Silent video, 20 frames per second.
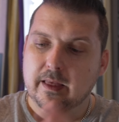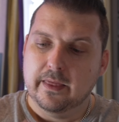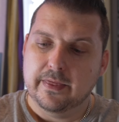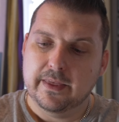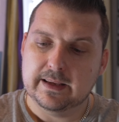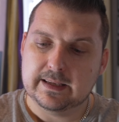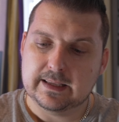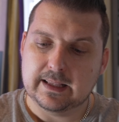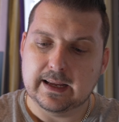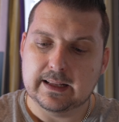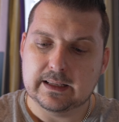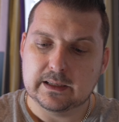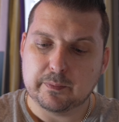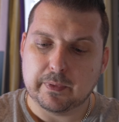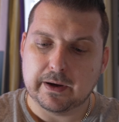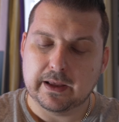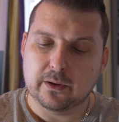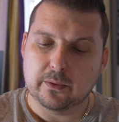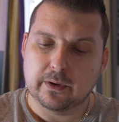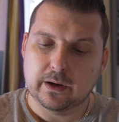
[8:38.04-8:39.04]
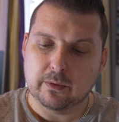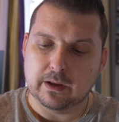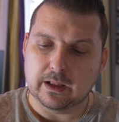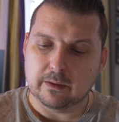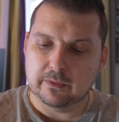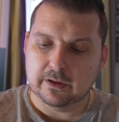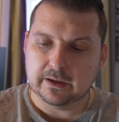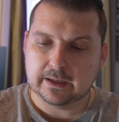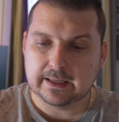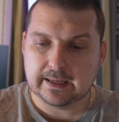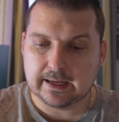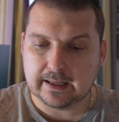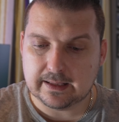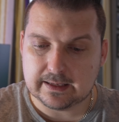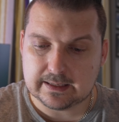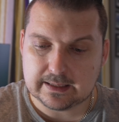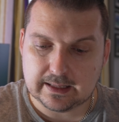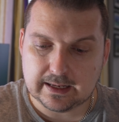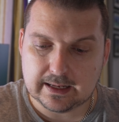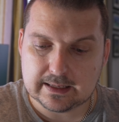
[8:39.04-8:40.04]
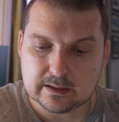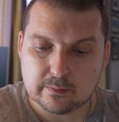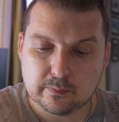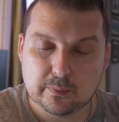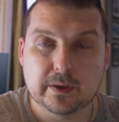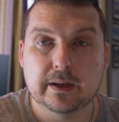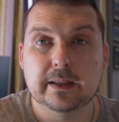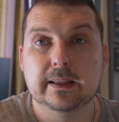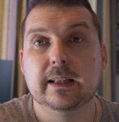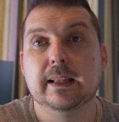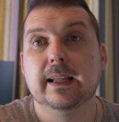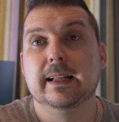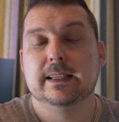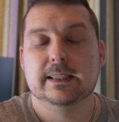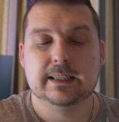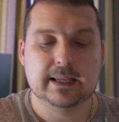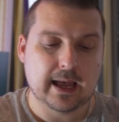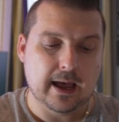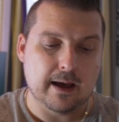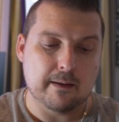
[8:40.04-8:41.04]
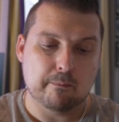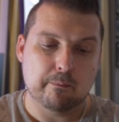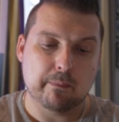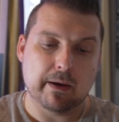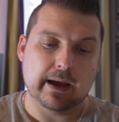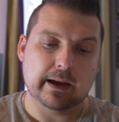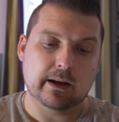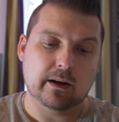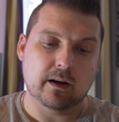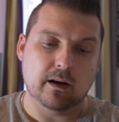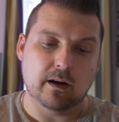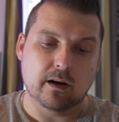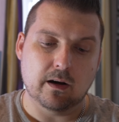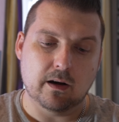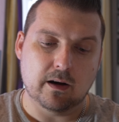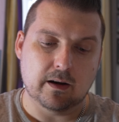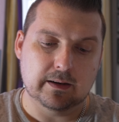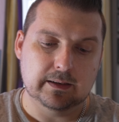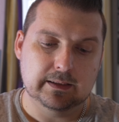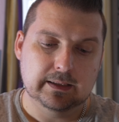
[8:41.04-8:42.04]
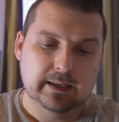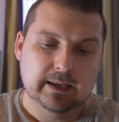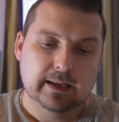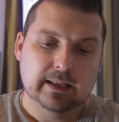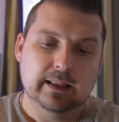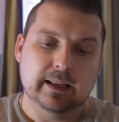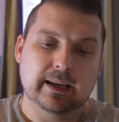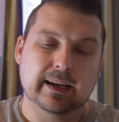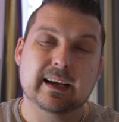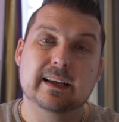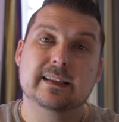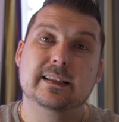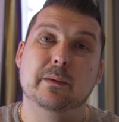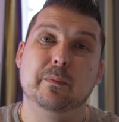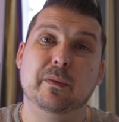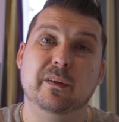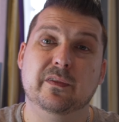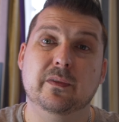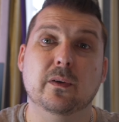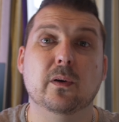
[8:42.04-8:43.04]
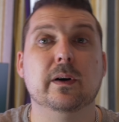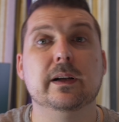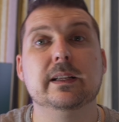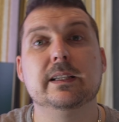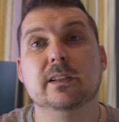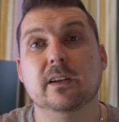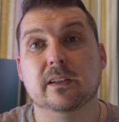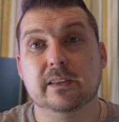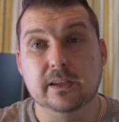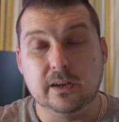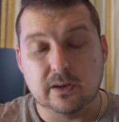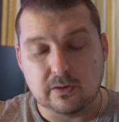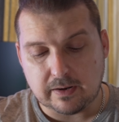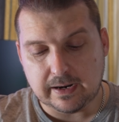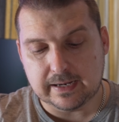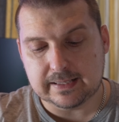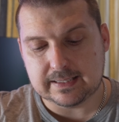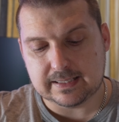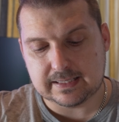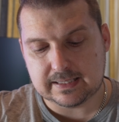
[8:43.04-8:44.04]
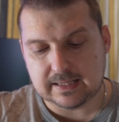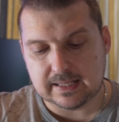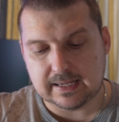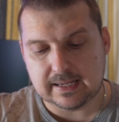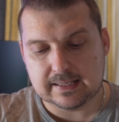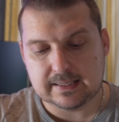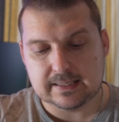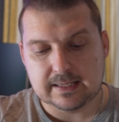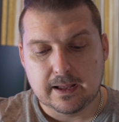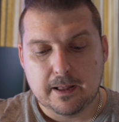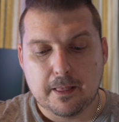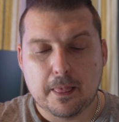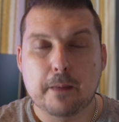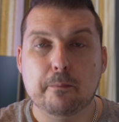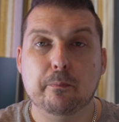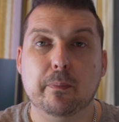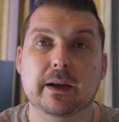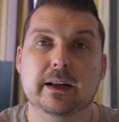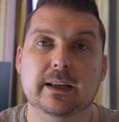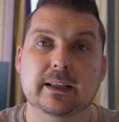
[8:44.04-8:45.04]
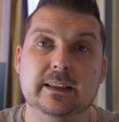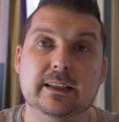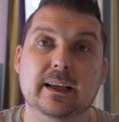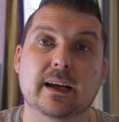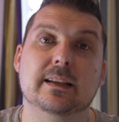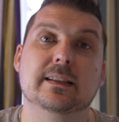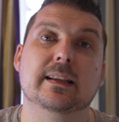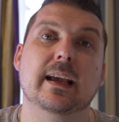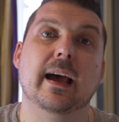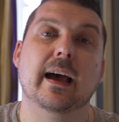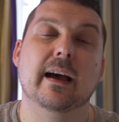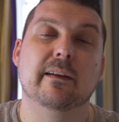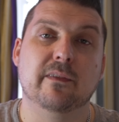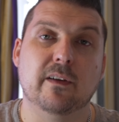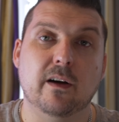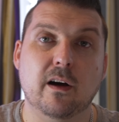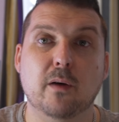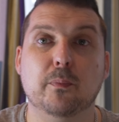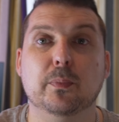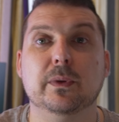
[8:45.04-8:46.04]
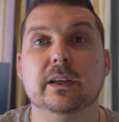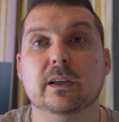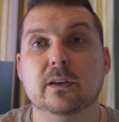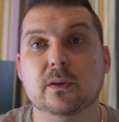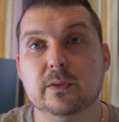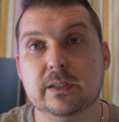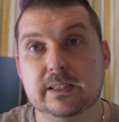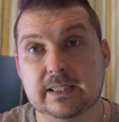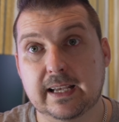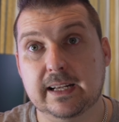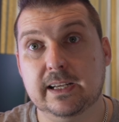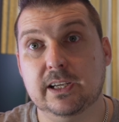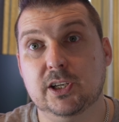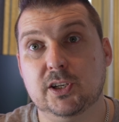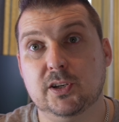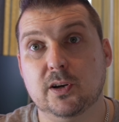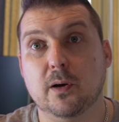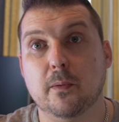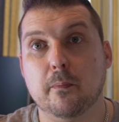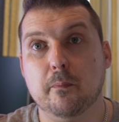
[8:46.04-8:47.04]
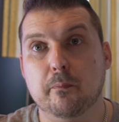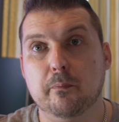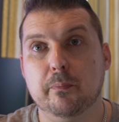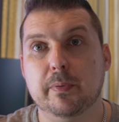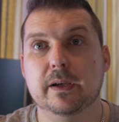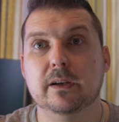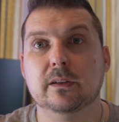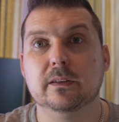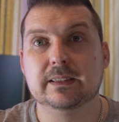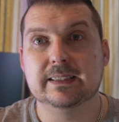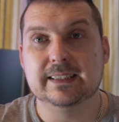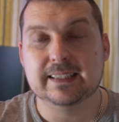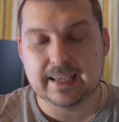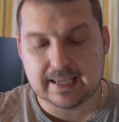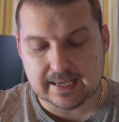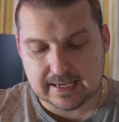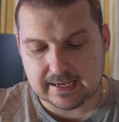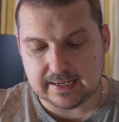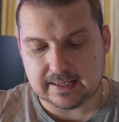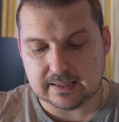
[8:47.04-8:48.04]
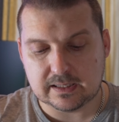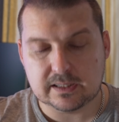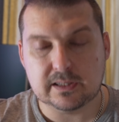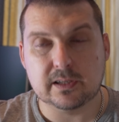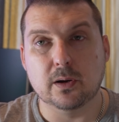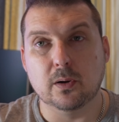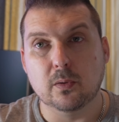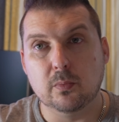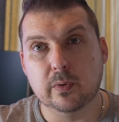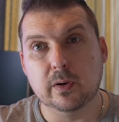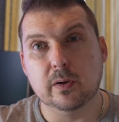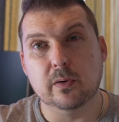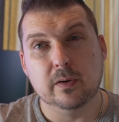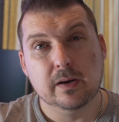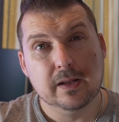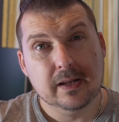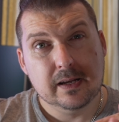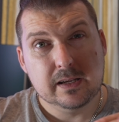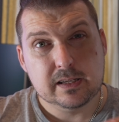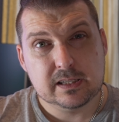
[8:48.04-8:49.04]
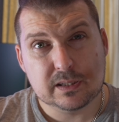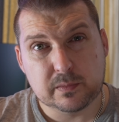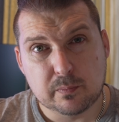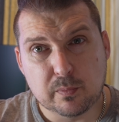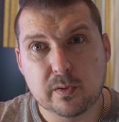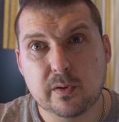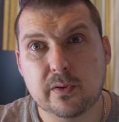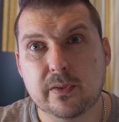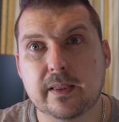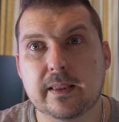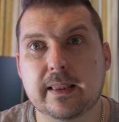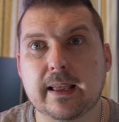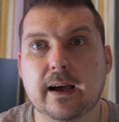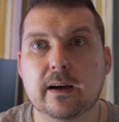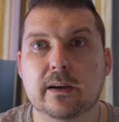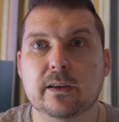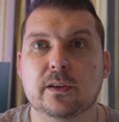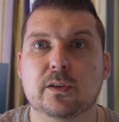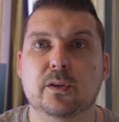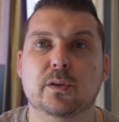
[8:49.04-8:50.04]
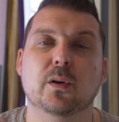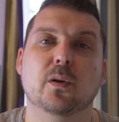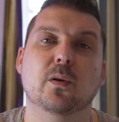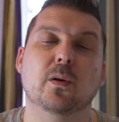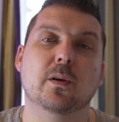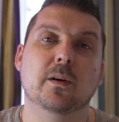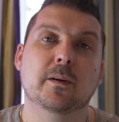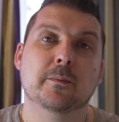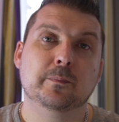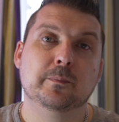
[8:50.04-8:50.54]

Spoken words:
This lens, by the way, while I'm looking at this lens, I'm putting the lens cap back on. Like I said before, it's not the greatest lens, but it does have optical steady shot built in, so it will smoothen out your,